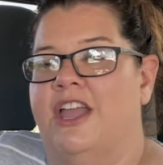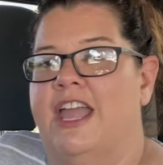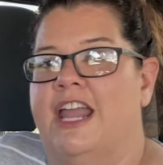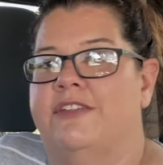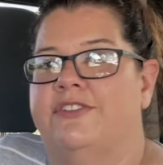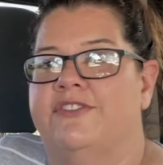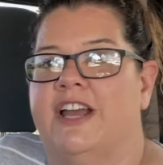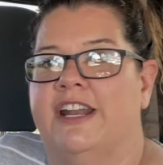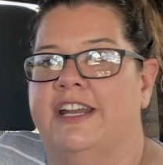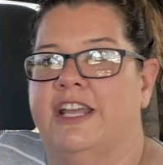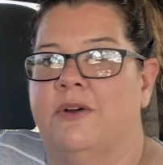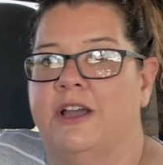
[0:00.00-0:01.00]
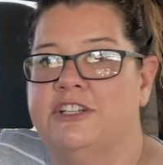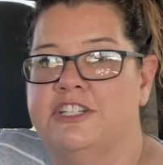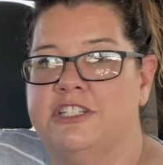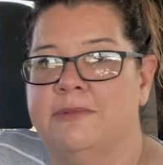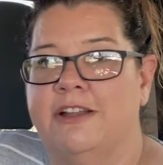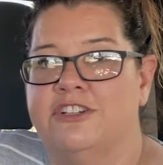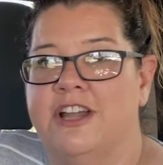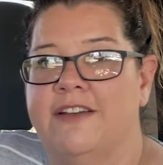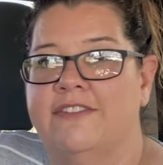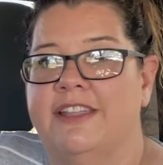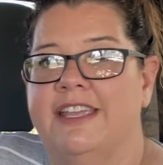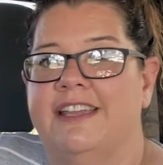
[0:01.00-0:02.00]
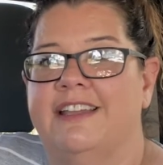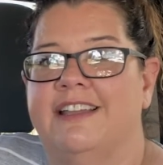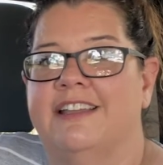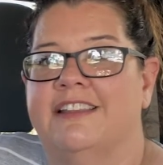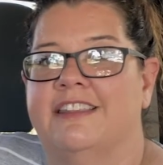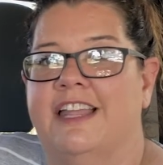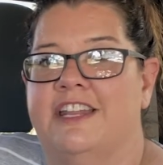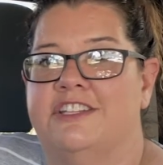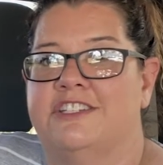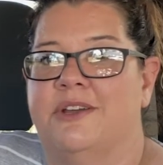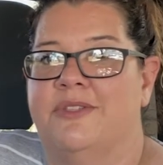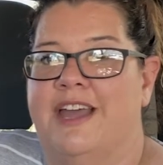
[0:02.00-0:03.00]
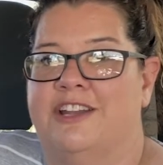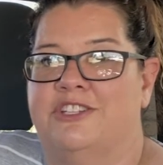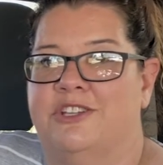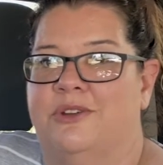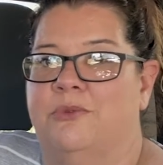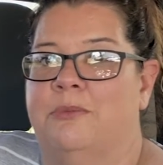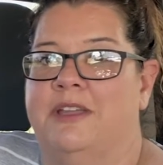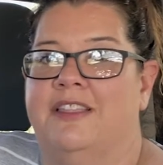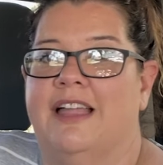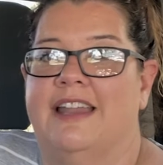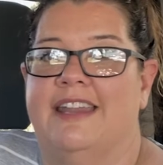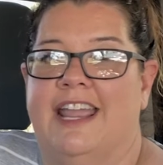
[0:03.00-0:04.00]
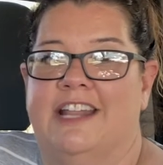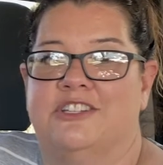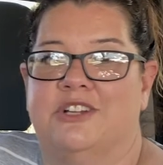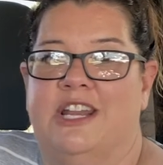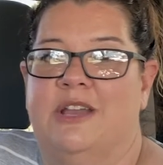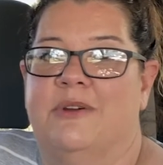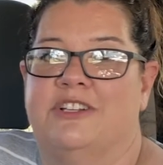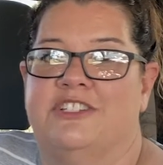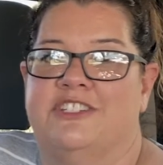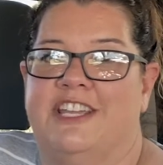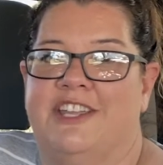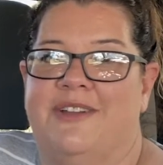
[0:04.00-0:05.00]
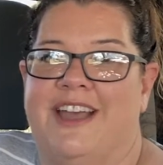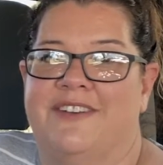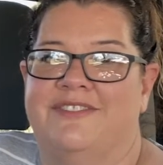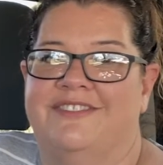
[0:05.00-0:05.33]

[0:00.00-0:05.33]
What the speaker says: And if you've got any questions about traveling, let us know that too. We'll be glad to answer any questions that you have.